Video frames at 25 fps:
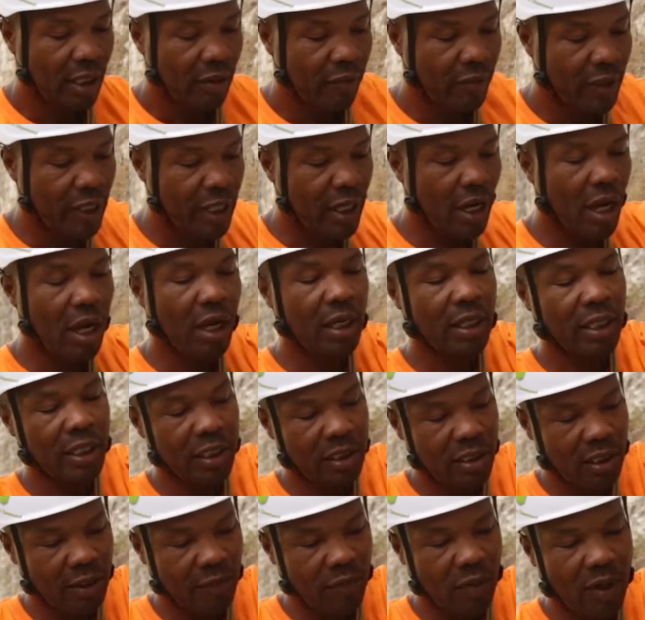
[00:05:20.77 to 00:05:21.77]

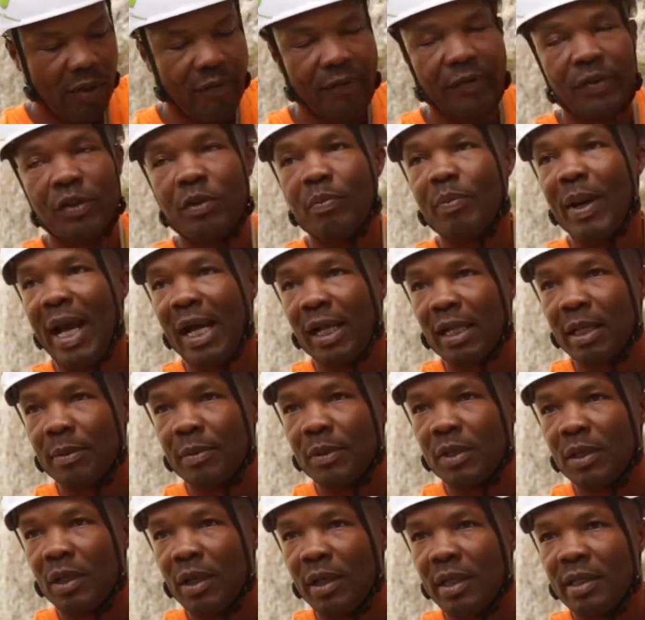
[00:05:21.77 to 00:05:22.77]
regardless of whether you back
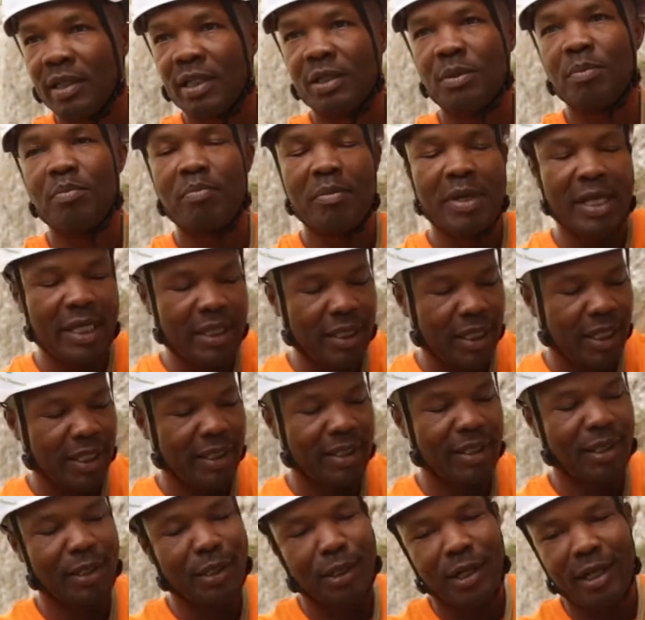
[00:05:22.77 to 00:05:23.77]
clipped or not. It doesn't mean that
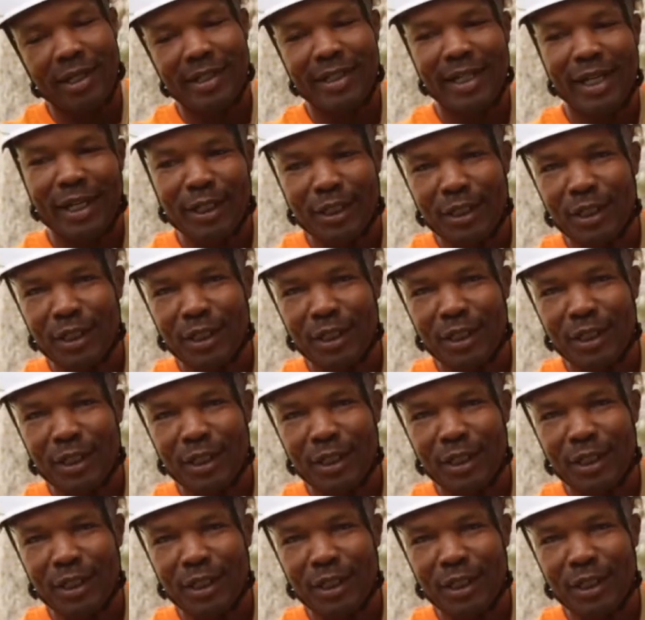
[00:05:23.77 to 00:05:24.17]
it's a good idea